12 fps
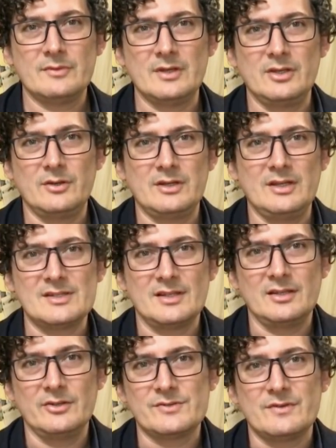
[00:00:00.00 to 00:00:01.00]
You could
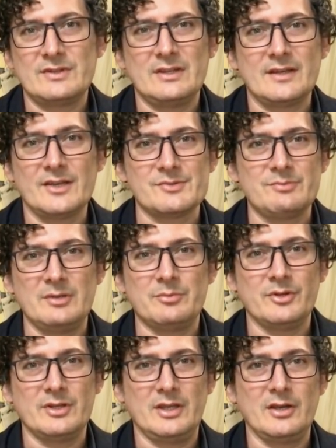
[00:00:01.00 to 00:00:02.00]
easily lose fifty thousand
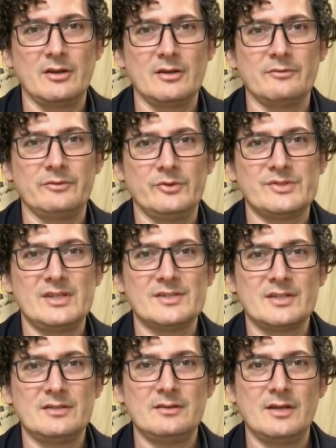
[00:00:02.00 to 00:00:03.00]
people a year in a flu
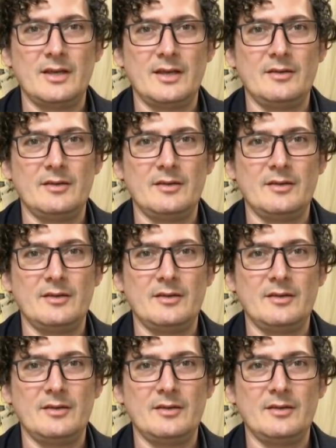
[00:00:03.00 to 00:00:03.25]
season.